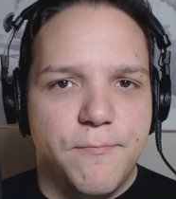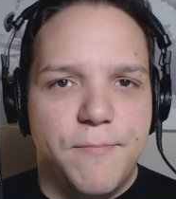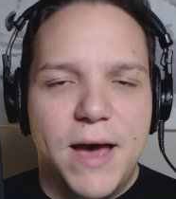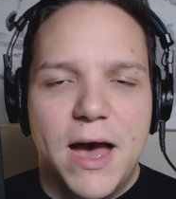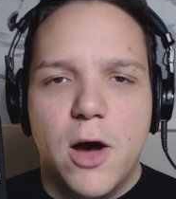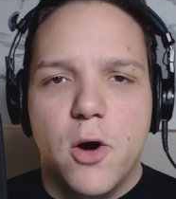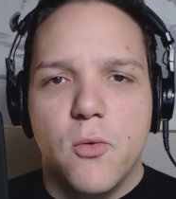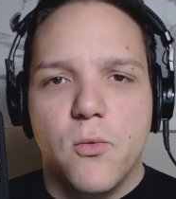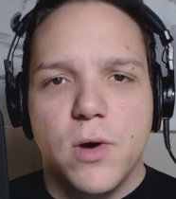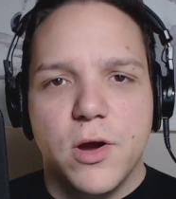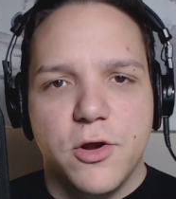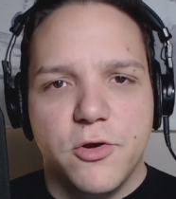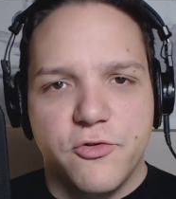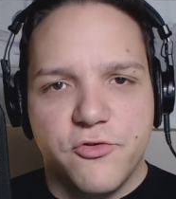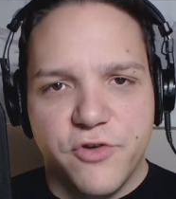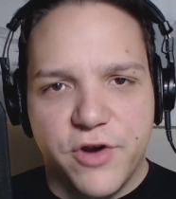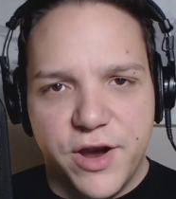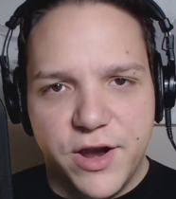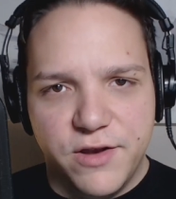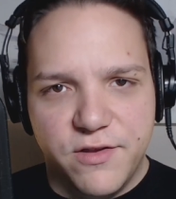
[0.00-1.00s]
about, what you're
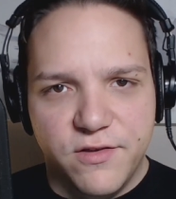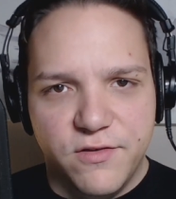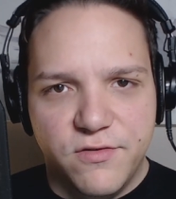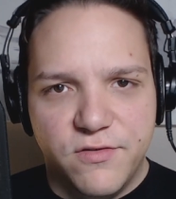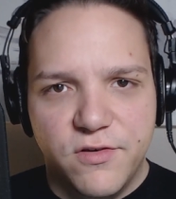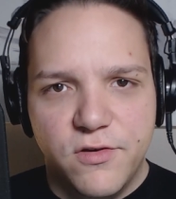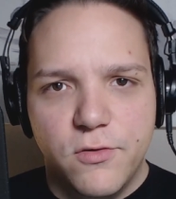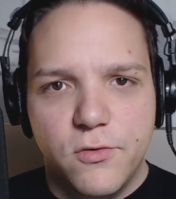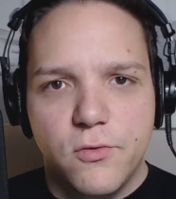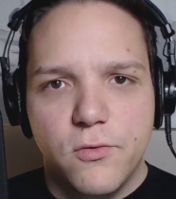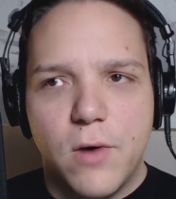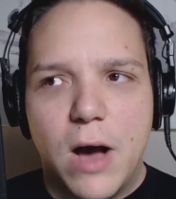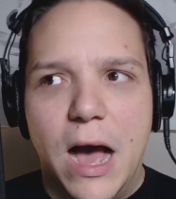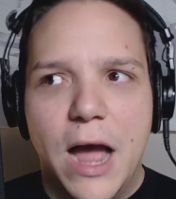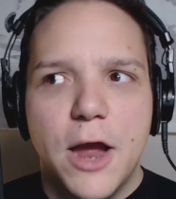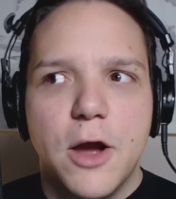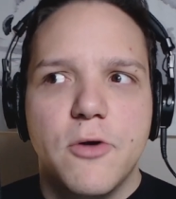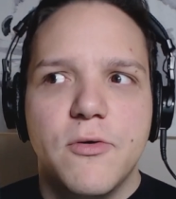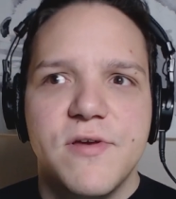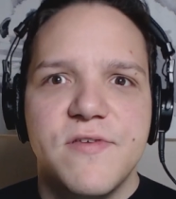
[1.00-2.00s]
trying to do.
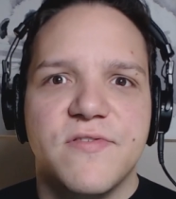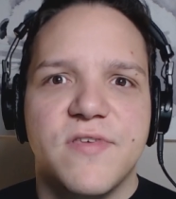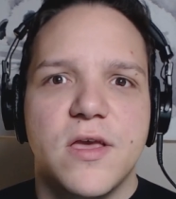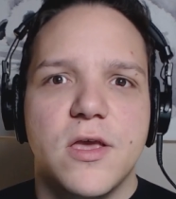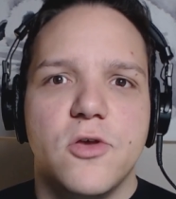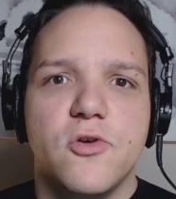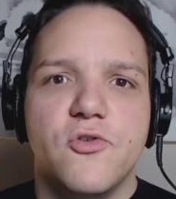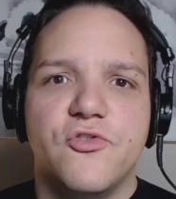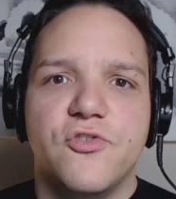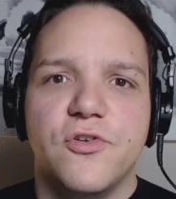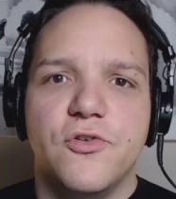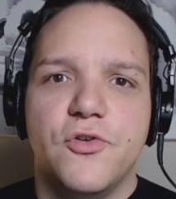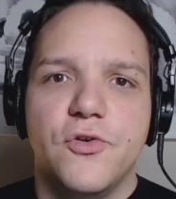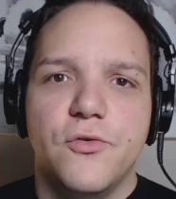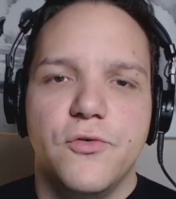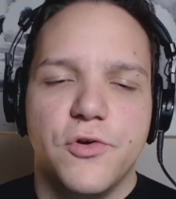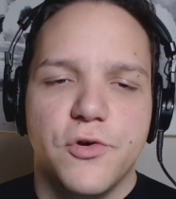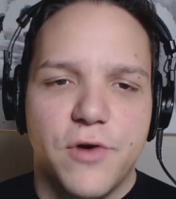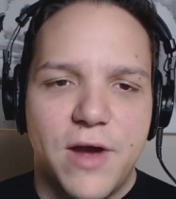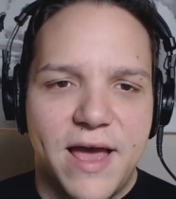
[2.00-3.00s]
I always say you should
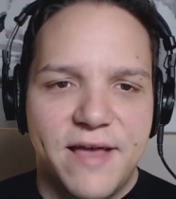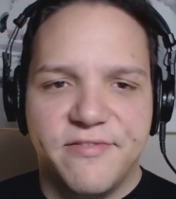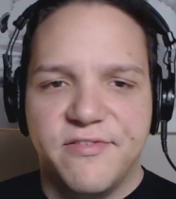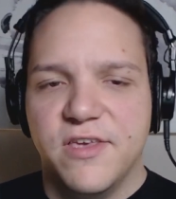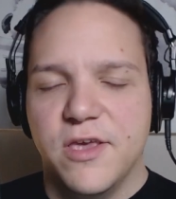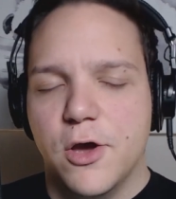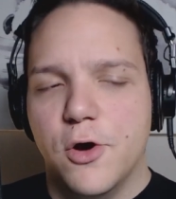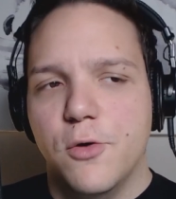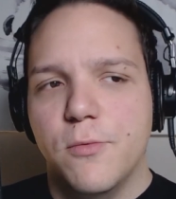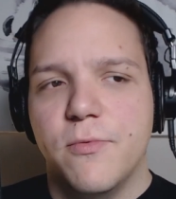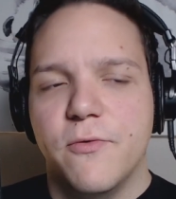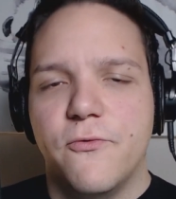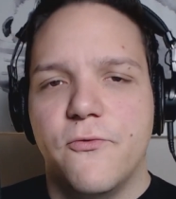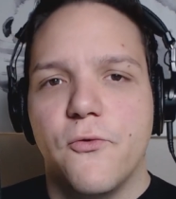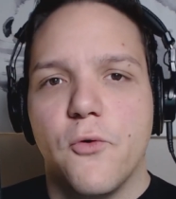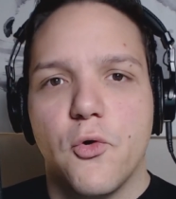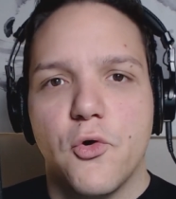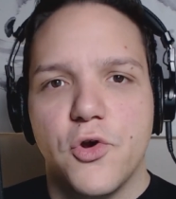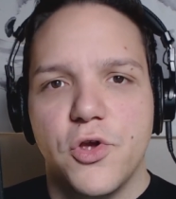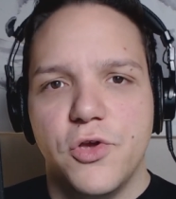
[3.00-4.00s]
do your SEO
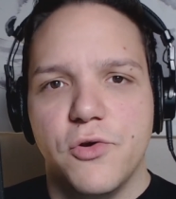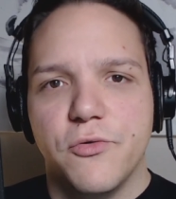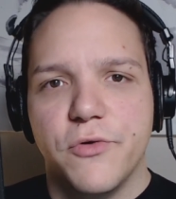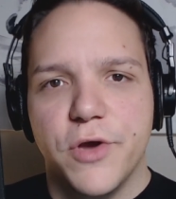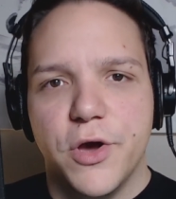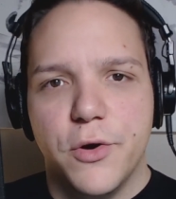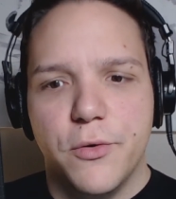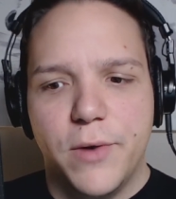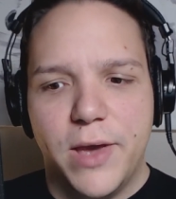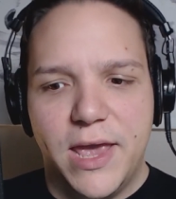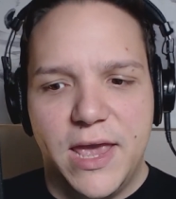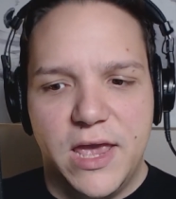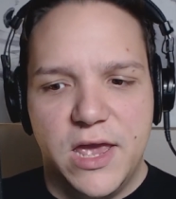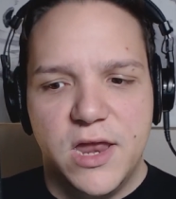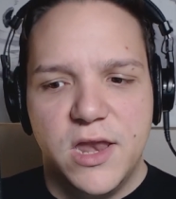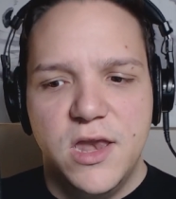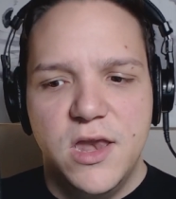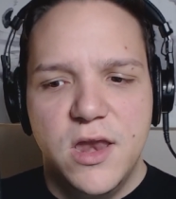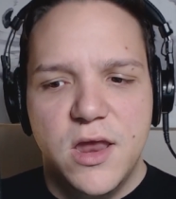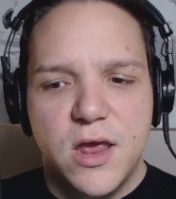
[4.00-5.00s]
before you go
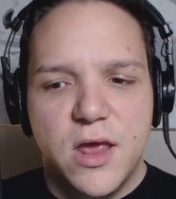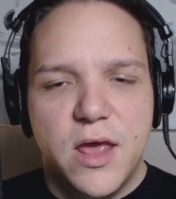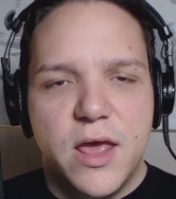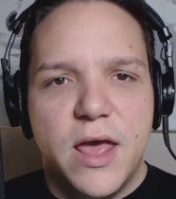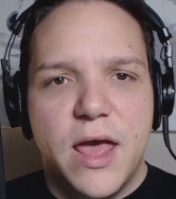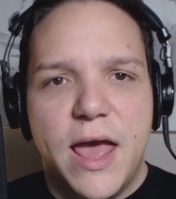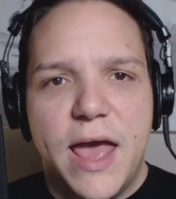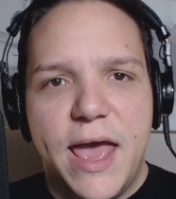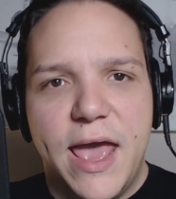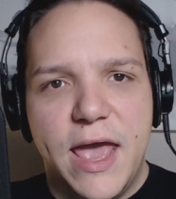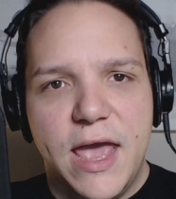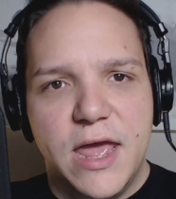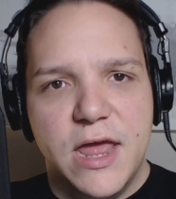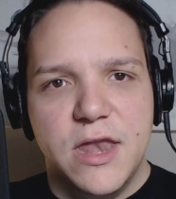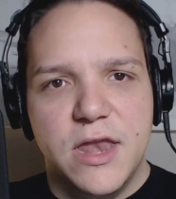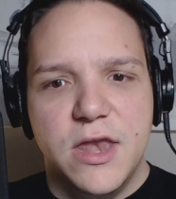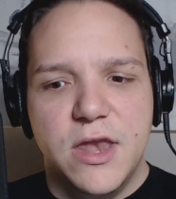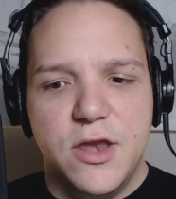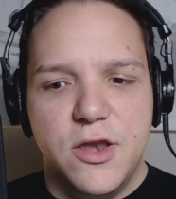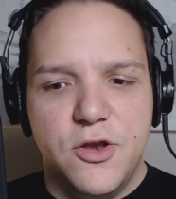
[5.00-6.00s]
in
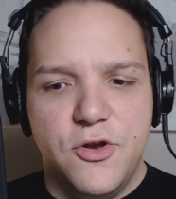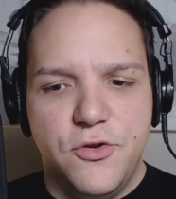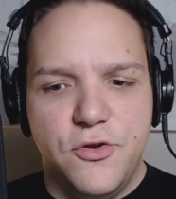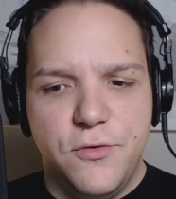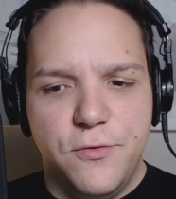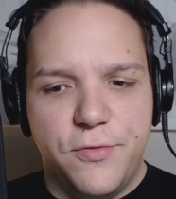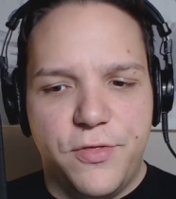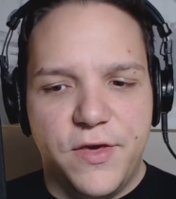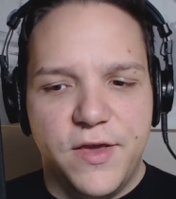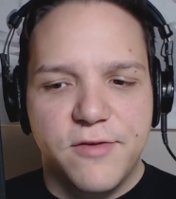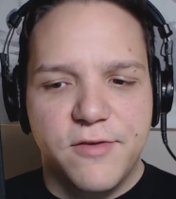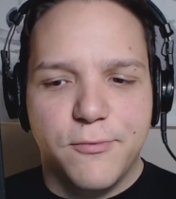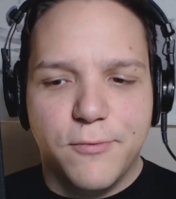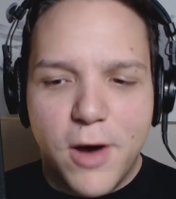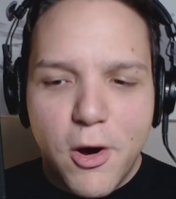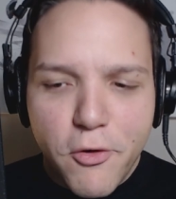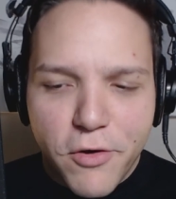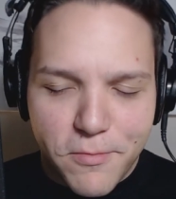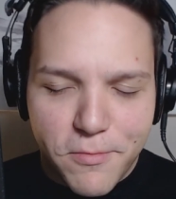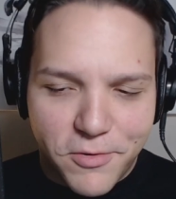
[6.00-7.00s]
and do things.
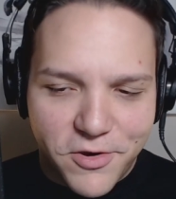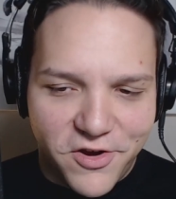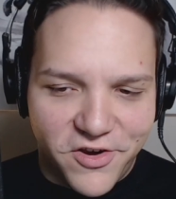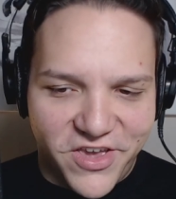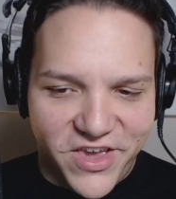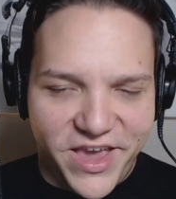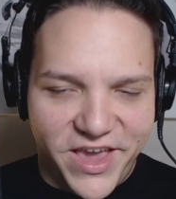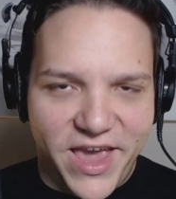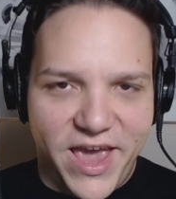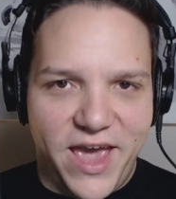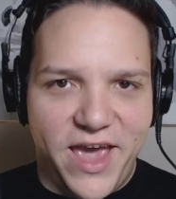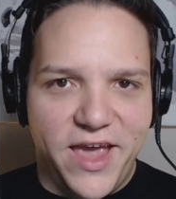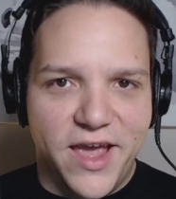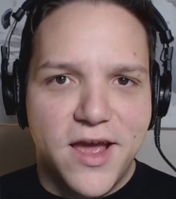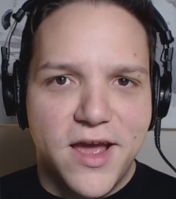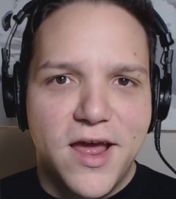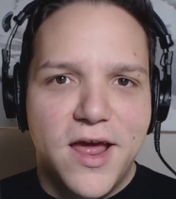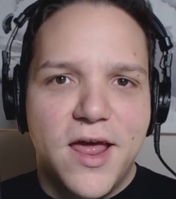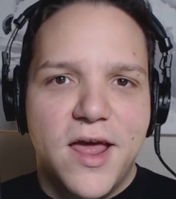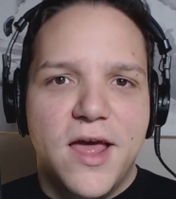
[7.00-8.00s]
Welcome, Cooking
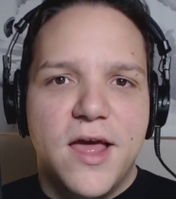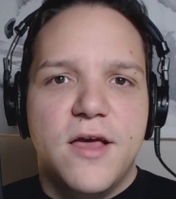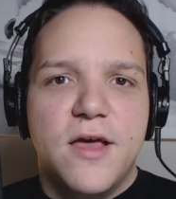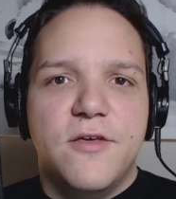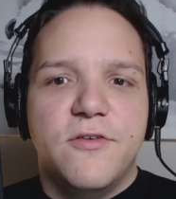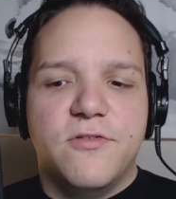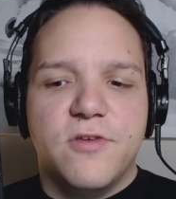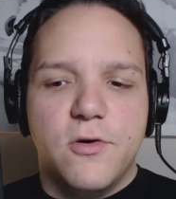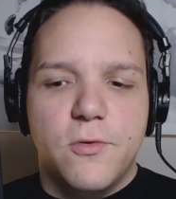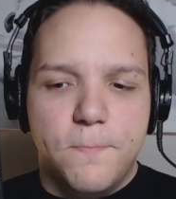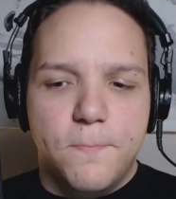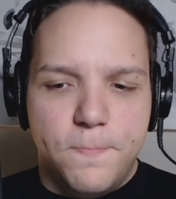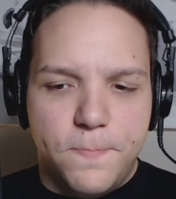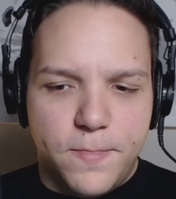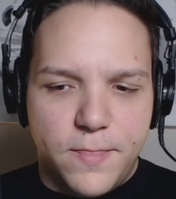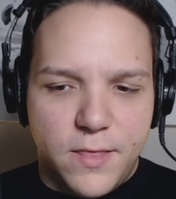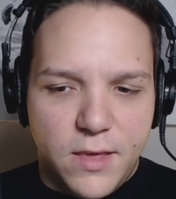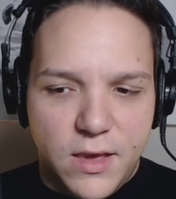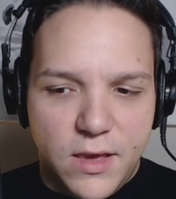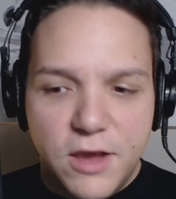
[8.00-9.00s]
K. So
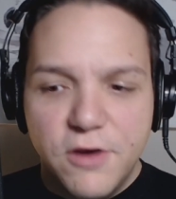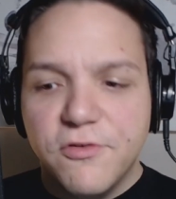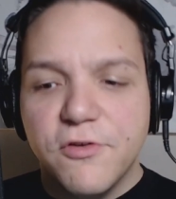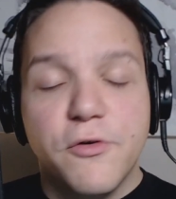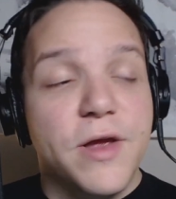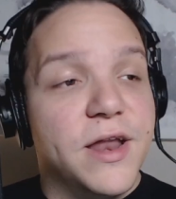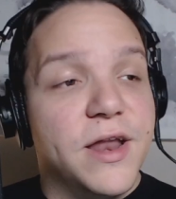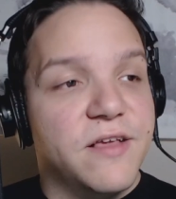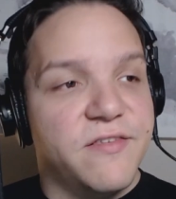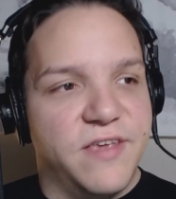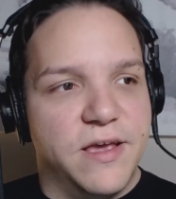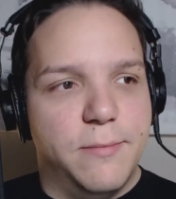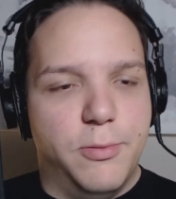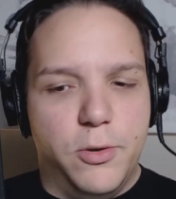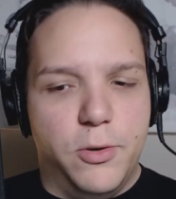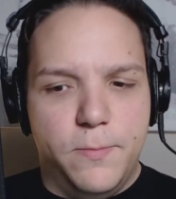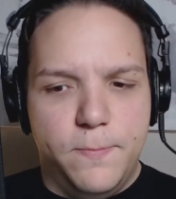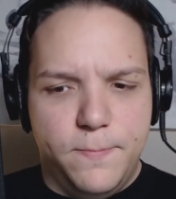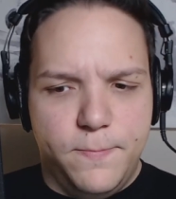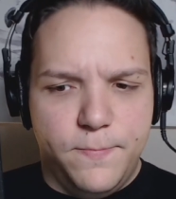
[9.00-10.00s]
here's a great
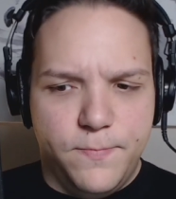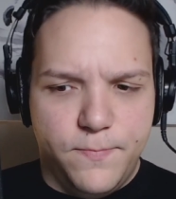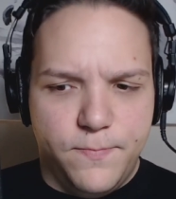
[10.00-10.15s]
example.